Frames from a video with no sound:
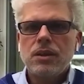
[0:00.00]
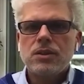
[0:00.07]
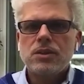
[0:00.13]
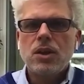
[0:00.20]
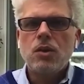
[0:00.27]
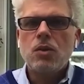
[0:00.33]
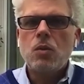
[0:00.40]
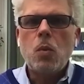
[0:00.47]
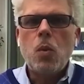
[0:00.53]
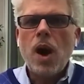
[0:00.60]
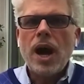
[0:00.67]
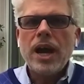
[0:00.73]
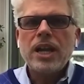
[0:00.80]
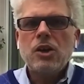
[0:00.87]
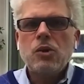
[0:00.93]
So
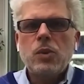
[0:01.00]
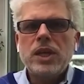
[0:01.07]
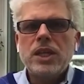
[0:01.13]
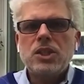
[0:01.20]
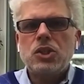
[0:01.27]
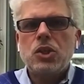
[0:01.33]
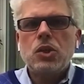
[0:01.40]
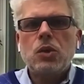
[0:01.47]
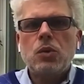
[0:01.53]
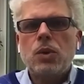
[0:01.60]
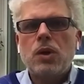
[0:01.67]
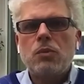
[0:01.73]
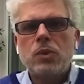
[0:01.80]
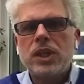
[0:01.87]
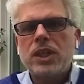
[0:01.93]
why do we do
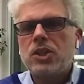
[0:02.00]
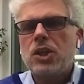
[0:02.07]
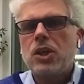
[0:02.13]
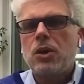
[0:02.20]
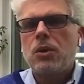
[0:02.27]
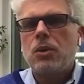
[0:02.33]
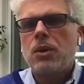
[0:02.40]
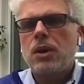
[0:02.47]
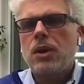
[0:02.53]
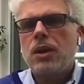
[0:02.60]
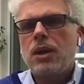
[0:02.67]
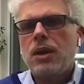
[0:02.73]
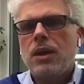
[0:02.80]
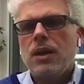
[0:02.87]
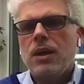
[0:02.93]
what we do?
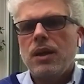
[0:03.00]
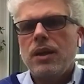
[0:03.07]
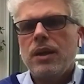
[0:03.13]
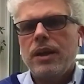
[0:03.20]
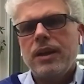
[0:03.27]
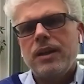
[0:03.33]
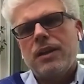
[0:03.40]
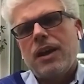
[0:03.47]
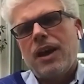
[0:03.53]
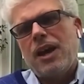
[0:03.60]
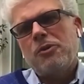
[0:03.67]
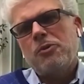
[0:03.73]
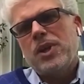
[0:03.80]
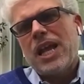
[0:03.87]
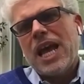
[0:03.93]
And
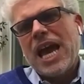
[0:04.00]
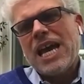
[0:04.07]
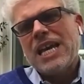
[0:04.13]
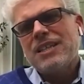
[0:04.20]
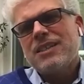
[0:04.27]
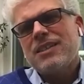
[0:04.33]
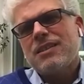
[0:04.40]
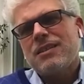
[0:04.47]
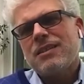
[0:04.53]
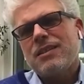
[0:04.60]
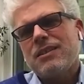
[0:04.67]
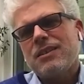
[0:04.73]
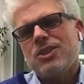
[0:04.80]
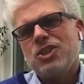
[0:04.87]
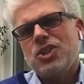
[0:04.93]
I would ask
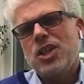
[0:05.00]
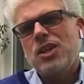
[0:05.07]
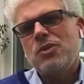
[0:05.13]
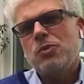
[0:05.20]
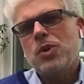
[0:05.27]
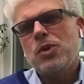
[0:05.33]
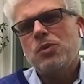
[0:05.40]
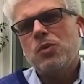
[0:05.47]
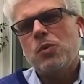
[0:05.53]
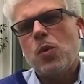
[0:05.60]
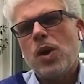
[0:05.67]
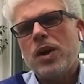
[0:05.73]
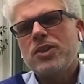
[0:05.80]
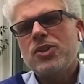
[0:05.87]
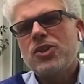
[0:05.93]
Gene, well,
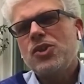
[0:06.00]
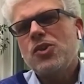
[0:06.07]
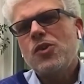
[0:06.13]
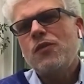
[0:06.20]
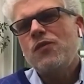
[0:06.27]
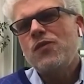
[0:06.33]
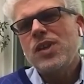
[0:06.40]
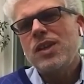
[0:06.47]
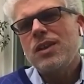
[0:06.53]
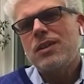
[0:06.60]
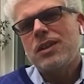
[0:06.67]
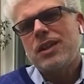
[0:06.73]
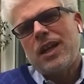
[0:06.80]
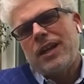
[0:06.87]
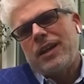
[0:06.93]
what do you
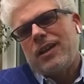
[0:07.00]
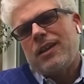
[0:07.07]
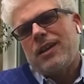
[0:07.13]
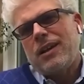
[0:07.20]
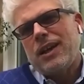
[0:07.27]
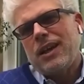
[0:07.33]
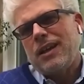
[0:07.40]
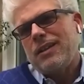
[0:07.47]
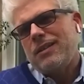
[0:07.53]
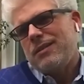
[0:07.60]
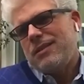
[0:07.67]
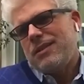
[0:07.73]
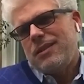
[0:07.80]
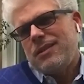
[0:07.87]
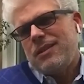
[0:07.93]
feel? And I
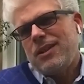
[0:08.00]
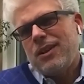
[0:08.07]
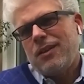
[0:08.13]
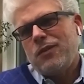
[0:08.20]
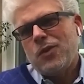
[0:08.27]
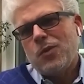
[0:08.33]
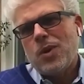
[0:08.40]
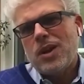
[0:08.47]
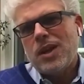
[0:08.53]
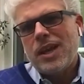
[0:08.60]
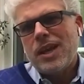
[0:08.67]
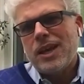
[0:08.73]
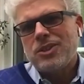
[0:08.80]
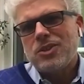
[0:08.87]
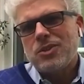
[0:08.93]
you know, if you want to
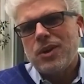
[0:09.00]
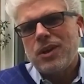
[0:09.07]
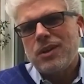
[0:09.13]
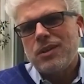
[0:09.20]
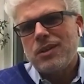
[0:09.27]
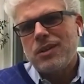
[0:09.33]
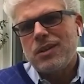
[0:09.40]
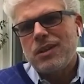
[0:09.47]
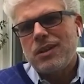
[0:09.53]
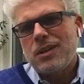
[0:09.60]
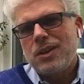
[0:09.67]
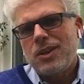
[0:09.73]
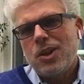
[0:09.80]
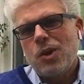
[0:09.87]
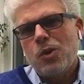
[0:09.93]
answer it,
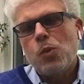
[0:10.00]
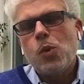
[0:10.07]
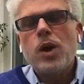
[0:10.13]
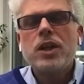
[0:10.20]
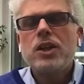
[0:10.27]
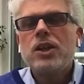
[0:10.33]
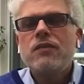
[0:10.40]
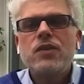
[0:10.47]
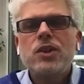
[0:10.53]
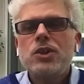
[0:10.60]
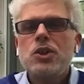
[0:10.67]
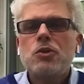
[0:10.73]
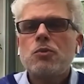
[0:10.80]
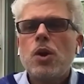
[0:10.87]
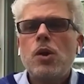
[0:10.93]
you know, what do you feel
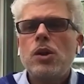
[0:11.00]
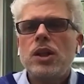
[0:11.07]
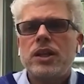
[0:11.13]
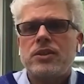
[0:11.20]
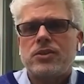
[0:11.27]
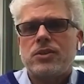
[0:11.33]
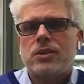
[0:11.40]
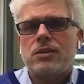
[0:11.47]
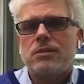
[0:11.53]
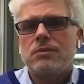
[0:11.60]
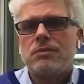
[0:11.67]
your role is?